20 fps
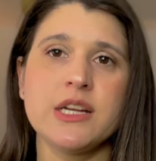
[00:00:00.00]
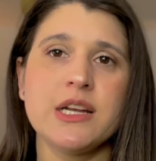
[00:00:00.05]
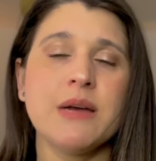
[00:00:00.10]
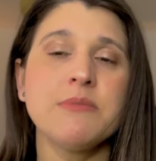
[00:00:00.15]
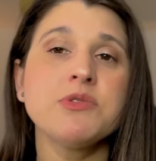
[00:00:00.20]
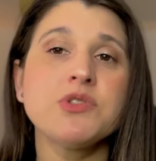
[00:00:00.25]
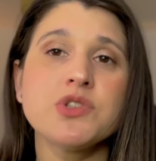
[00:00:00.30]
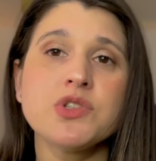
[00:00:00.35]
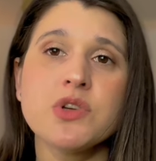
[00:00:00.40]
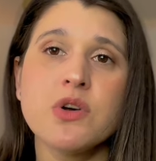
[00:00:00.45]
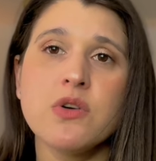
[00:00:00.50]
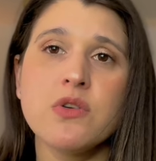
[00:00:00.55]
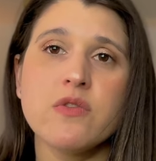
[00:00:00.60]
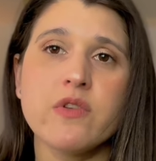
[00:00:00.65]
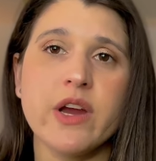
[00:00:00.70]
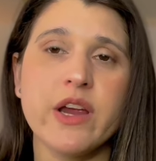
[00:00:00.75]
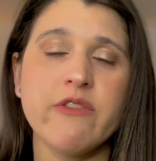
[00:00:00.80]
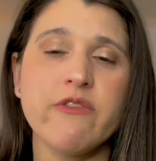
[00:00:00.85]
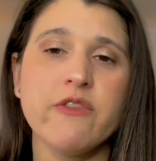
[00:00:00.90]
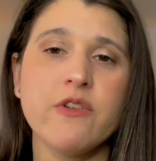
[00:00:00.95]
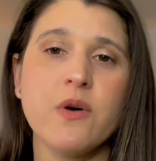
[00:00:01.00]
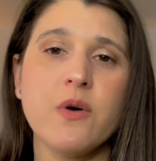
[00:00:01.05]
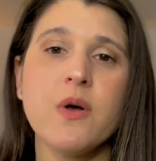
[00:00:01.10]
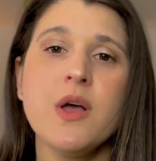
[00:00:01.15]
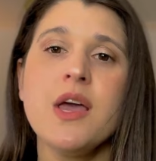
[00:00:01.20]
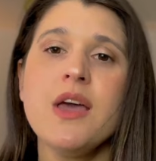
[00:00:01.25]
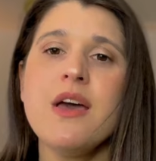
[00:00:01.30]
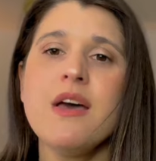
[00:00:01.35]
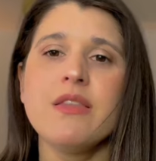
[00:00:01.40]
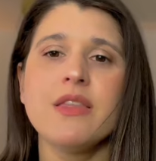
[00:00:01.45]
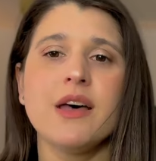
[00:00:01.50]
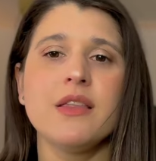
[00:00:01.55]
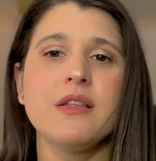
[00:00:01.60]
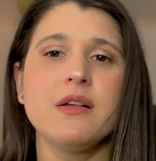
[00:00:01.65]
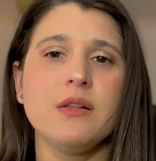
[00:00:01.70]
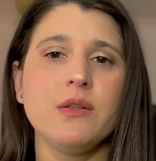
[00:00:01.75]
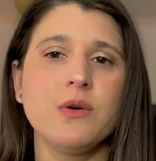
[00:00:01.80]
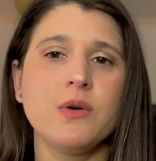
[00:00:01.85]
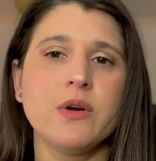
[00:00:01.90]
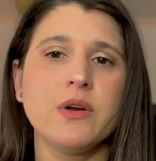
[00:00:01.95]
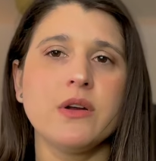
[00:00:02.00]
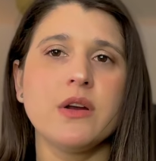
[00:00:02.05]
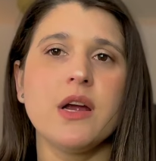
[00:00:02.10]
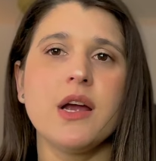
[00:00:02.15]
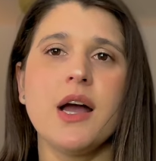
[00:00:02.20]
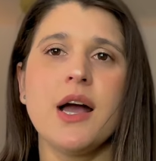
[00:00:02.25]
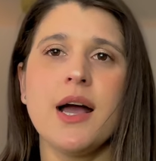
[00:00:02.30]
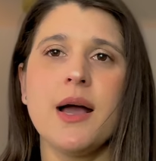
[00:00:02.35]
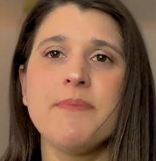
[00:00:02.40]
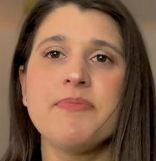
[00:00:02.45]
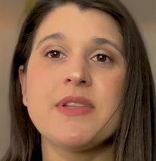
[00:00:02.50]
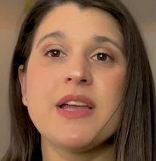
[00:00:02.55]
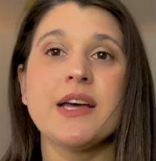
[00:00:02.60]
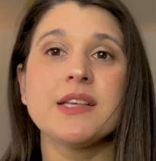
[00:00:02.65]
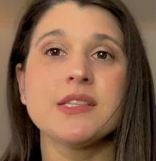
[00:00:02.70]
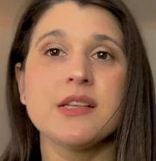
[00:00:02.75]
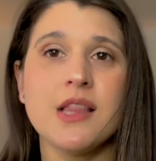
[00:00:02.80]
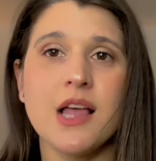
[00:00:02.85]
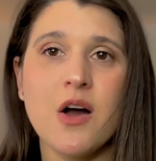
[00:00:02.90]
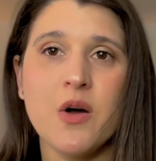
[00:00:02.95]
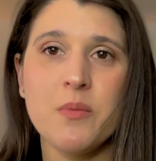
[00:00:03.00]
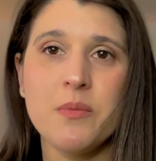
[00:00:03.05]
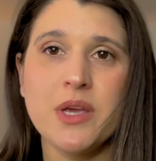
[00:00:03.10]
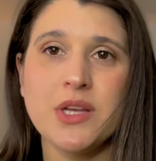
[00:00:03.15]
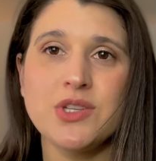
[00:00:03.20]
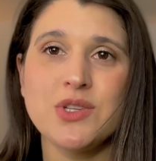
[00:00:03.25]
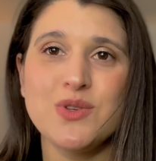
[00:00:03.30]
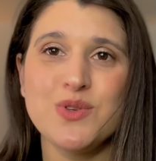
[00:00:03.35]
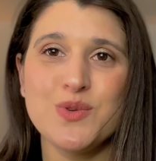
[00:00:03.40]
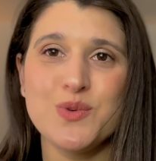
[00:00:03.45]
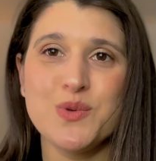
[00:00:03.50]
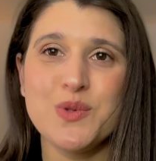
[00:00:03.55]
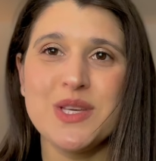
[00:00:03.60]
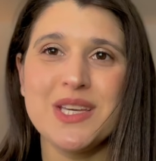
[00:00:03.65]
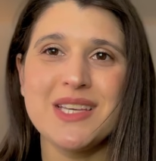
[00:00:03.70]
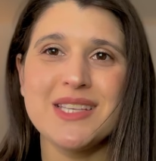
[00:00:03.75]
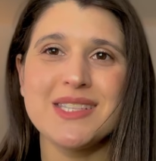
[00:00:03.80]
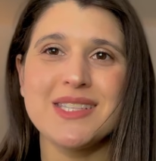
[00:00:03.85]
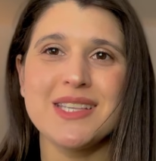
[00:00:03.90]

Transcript: And I'm so grateful that the Lord has allowed me to do this.